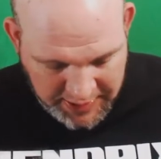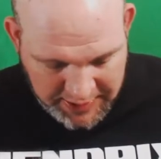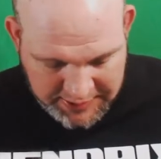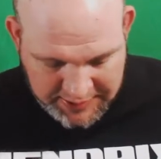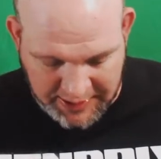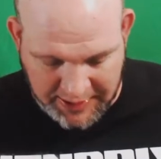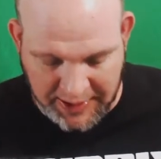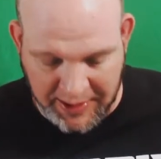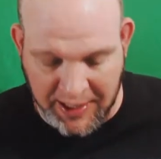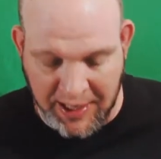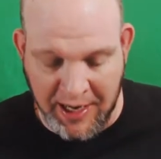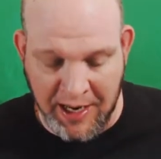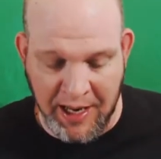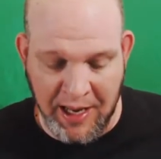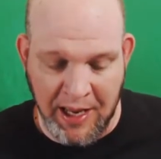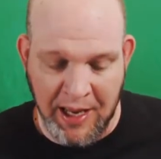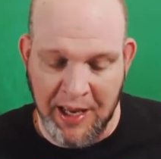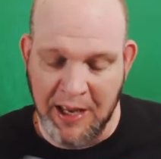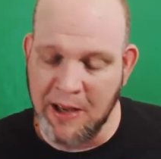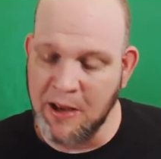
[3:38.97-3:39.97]
is in
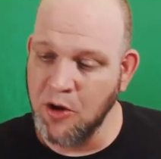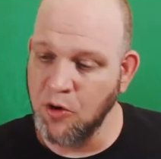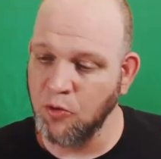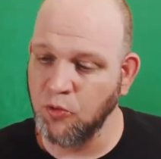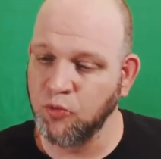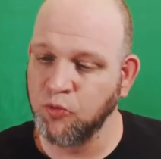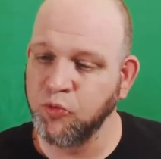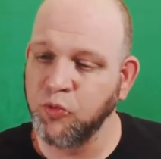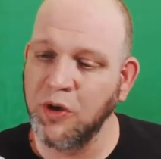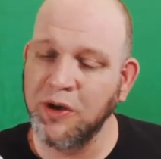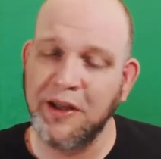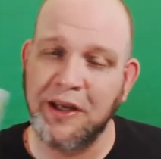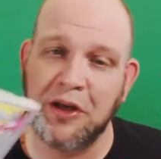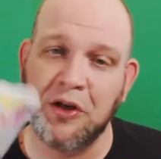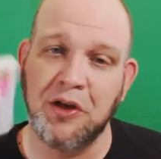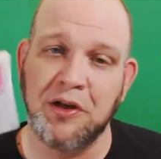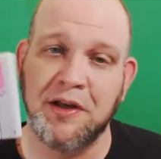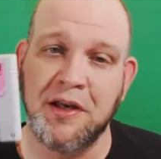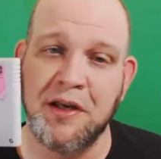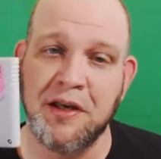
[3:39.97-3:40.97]
really
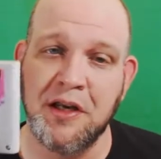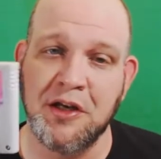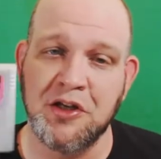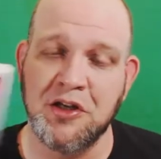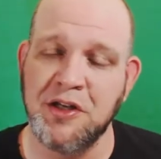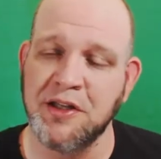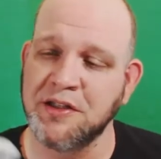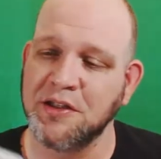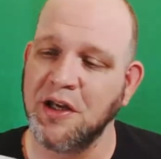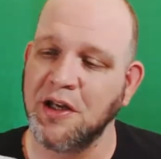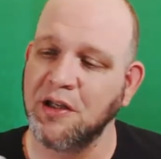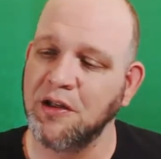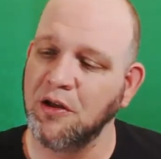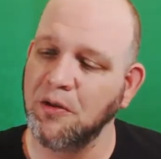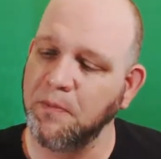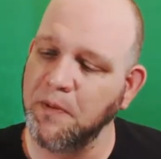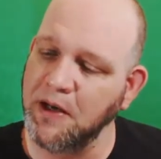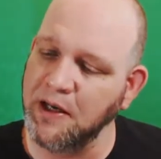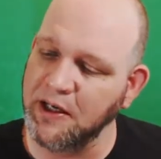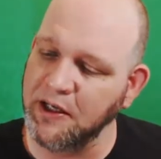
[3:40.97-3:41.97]
good condition. It's got a
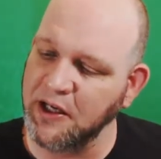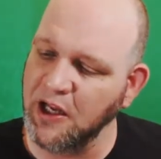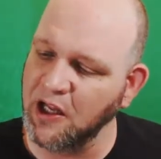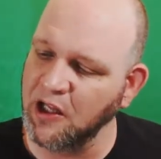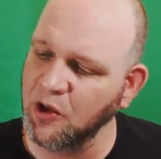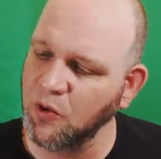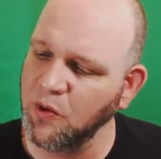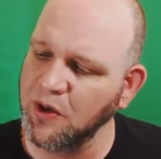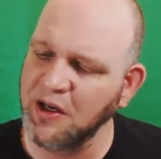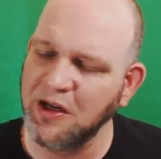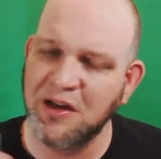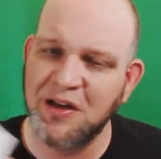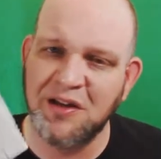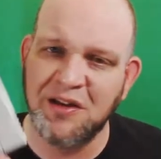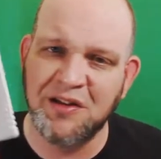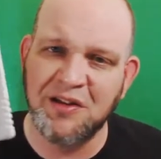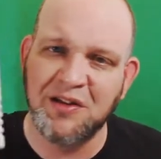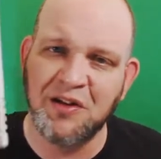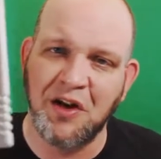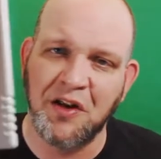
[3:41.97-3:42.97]
little bit of yellowing
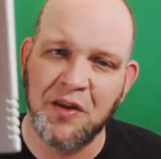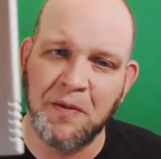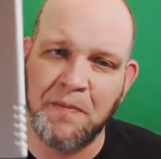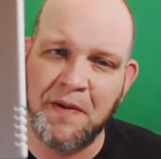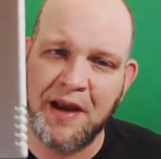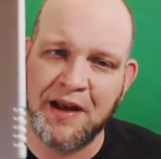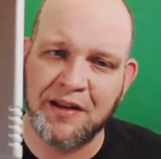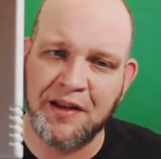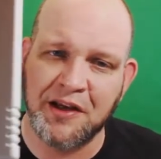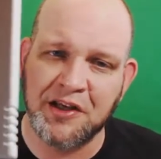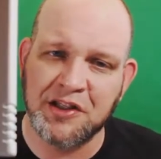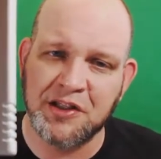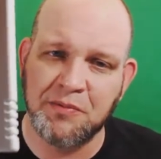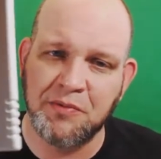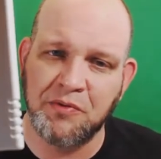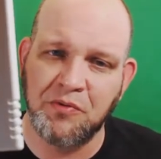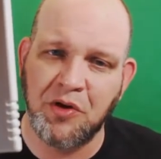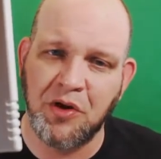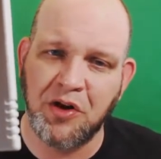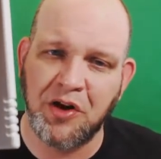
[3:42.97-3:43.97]
on the back, like
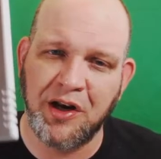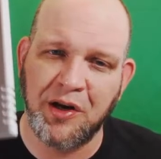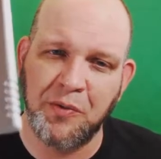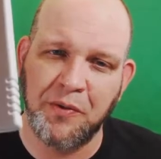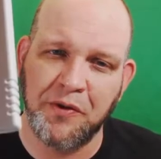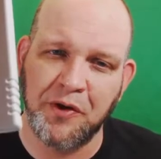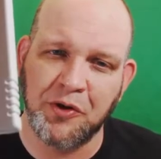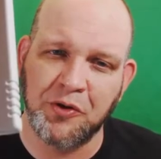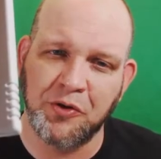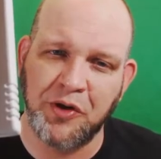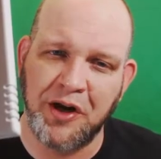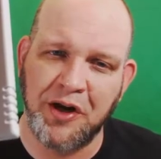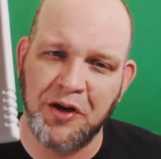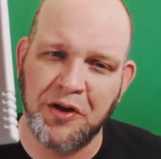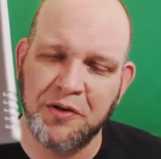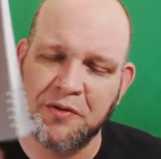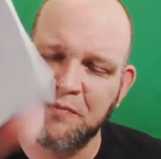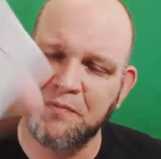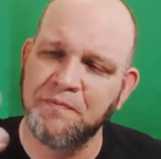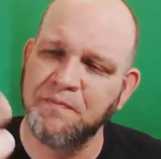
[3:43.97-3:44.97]
someone wrote on it with a
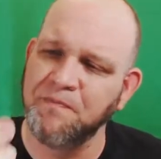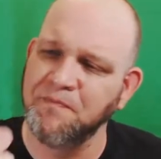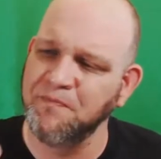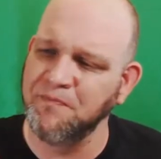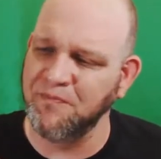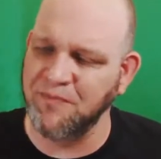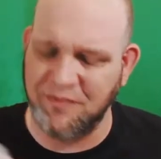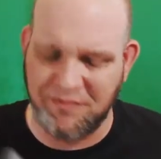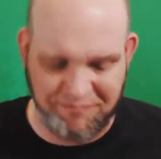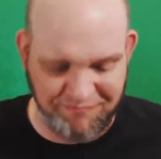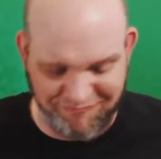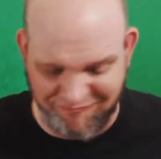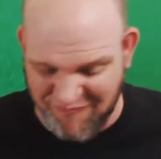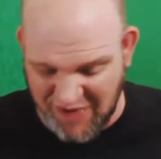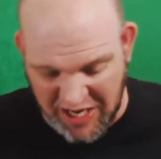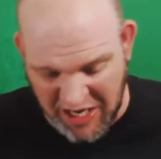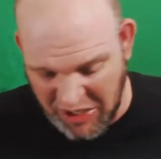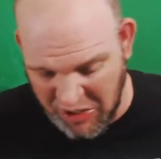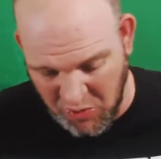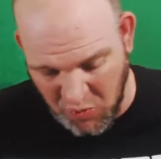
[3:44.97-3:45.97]
crayon.
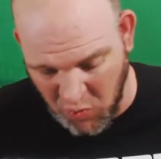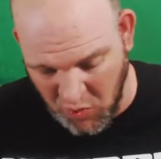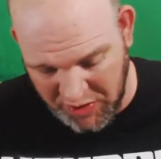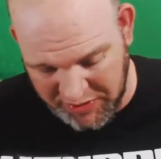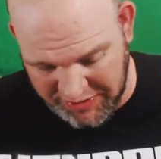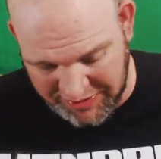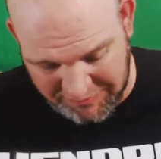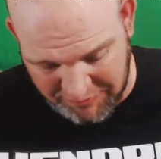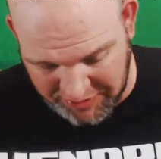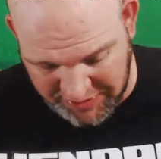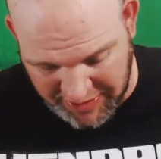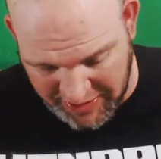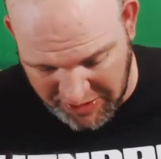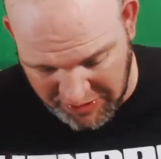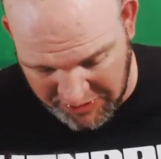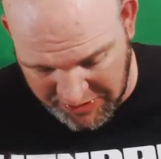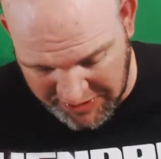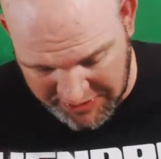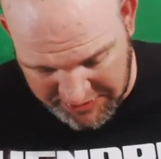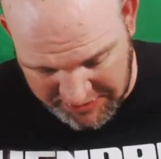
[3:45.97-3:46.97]
I don't know what the hell it